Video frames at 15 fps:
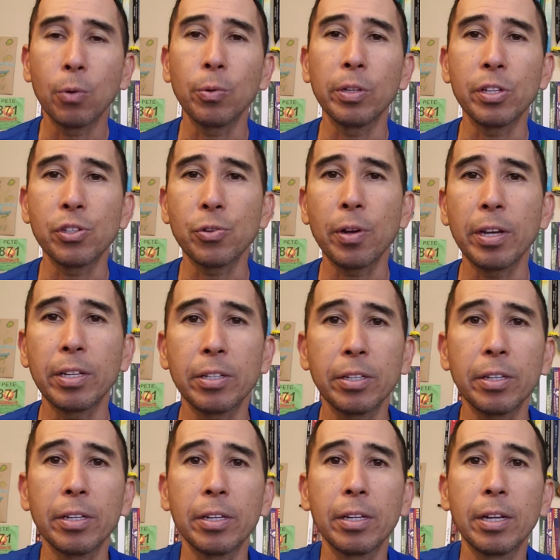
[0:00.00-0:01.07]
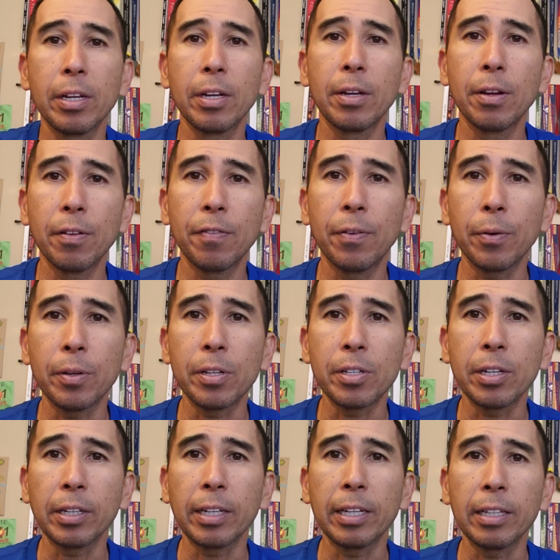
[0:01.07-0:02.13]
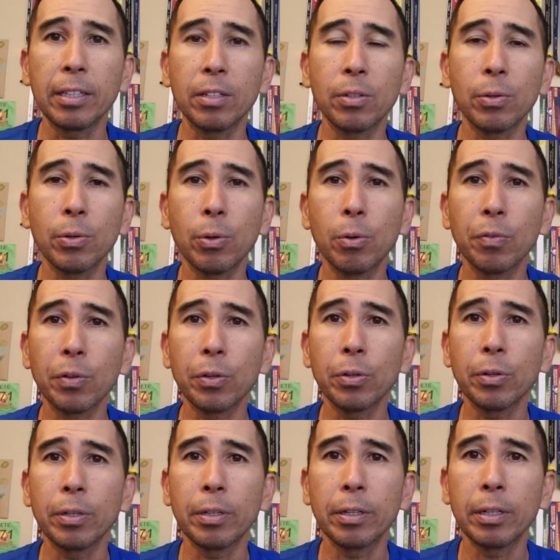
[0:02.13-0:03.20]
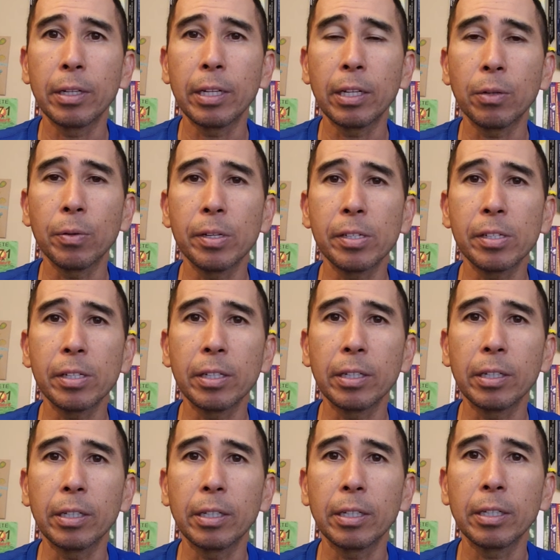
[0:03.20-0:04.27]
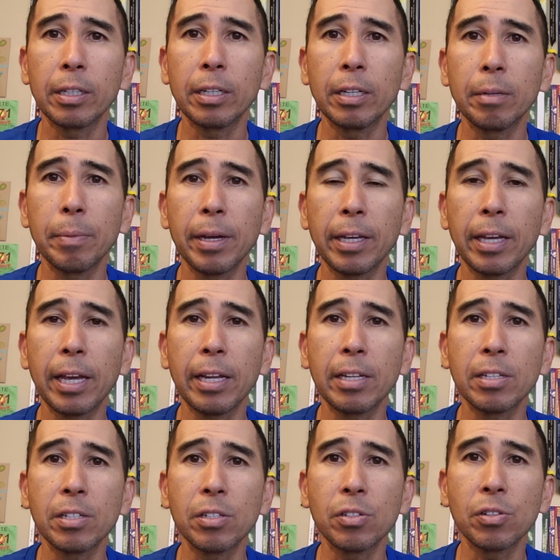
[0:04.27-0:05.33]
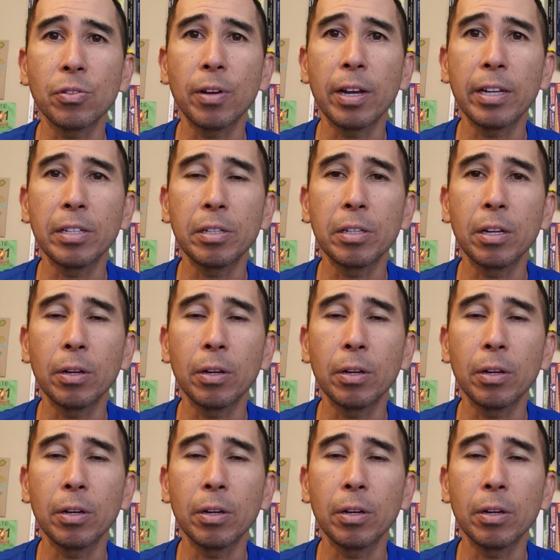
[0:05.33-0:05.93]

really trying to focus on getting the turnover and increasing uh, my cadence and stride,